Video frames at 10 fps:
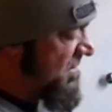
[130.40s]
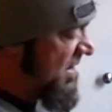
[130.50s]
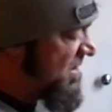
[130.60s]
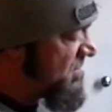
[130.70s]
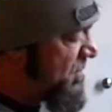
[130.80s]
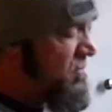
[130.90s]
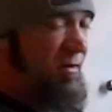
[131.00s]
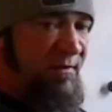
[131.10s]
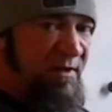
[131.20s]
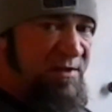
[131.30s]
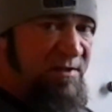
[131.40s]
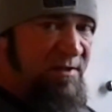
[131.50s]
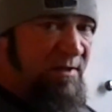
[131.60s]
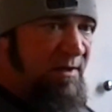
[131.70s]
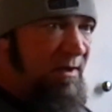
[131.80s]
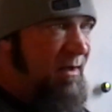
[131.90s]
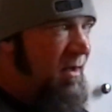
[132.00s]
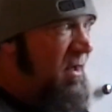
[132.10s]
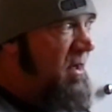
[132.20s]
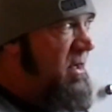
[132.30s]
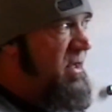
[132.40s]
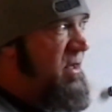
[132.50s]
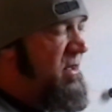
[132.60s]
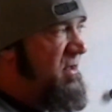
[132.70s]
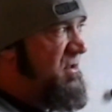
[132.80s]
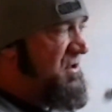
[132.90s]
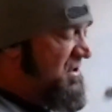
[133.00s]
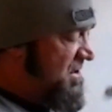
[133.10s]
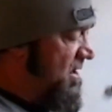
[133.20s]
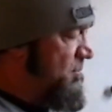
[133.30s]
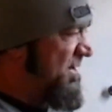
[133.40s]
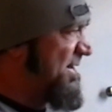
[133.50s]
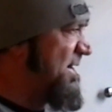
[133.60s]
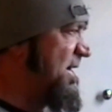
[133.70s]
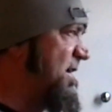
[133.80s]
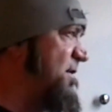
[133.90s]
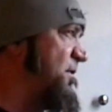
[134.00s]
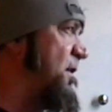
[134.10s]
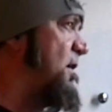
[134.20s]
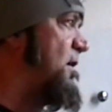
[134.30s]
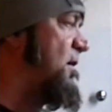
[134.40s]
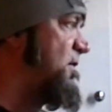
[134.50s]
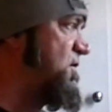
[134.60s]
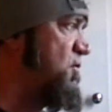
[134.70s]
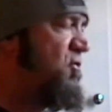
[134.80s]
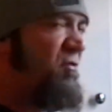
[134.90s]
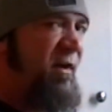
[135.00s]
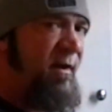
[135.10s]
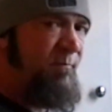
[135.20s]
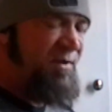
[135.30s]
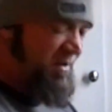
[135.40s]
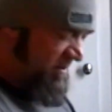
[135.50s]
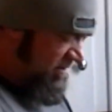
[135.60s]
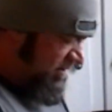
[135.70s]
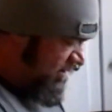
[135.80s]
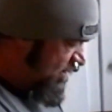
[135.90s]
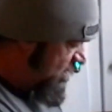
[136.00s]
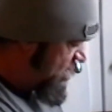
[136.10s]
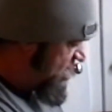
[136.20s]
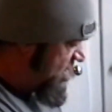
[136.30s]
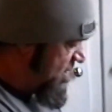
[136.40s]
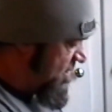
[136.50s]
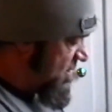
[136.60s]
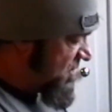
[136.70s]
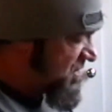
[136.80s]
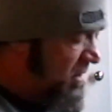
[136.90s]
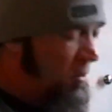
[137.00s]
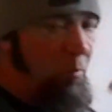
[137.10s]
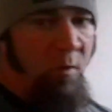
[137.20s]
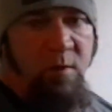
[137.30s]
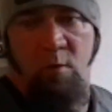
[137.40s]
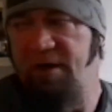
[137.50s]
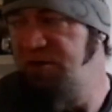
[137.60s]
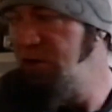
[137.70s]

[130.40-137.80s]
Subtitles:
teaspoon of this is, I believe, 2 grams. So what we want